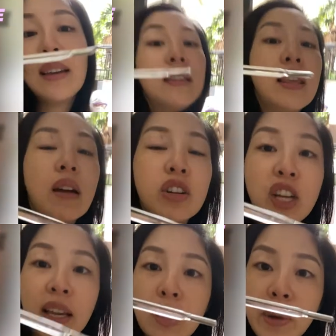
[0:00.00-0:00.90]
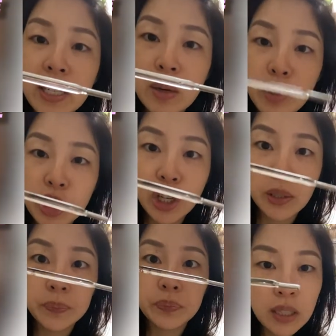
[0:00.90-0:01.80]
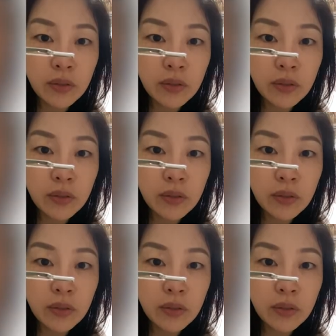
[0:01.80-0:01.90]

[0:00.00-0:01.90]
And they are checking my temperature.